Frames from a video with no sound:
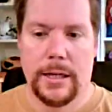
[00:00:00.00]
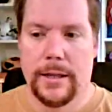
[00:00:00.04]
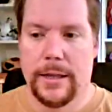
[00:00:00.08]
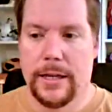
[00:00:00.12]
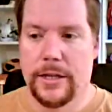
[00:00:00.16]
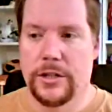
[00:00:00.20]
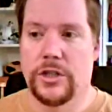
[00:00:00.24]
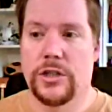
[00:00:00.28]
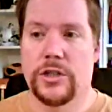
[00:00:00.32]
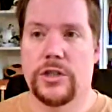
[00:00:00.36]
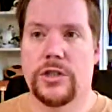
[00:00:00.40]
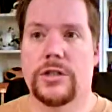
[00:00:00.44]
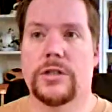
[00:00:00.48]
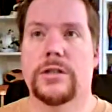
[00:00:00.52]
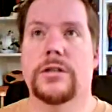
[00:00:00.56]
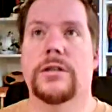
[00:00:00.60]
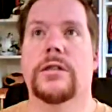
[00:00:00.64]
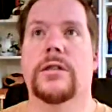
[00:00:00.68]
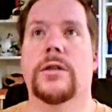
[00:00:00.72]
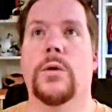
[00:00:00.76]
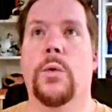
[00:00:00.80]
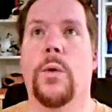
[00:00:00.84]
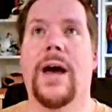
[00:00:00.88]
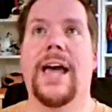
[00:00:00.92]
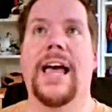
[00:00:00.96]
This is
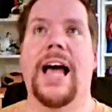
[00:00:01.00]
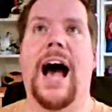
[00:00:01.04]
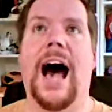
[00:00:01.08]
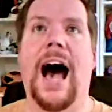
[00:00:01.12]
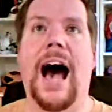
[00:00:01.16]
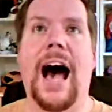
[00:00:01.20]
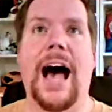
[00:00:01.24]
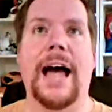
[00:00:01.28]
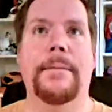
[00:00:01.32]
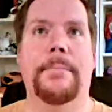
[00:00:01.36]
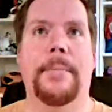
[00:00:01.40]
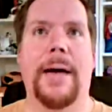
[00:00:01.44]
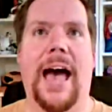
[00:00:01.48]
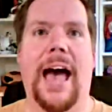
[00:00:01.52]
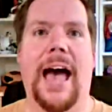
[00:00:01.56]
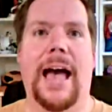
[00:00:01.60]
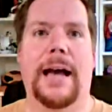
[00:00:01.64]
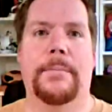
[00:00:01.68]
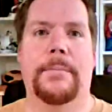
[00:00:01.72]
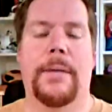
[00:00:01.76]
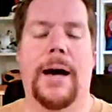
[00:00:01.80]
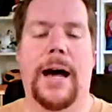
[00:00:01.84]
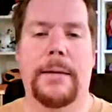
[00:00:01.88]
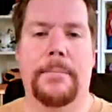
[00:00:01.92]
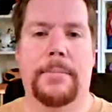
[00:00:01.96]
the way I
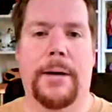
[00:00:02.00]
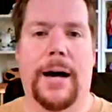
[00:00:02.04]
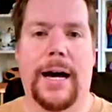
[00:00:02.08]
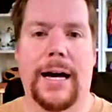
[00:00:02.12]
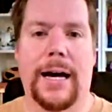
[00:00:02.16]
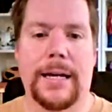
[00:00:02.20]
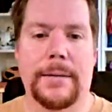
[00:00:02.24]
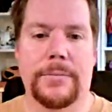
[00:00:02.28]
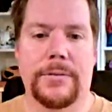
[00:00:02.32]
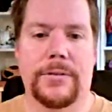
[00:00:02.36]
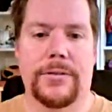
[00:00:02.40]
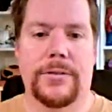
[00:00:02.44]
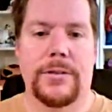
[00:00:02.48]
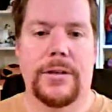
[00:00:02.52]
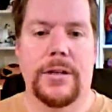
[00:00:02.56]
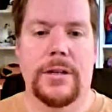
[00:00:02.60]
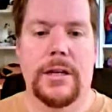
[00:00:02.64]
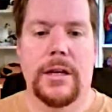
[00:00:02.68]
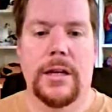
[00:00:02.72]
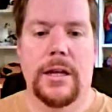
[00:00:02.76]
pack my pipes,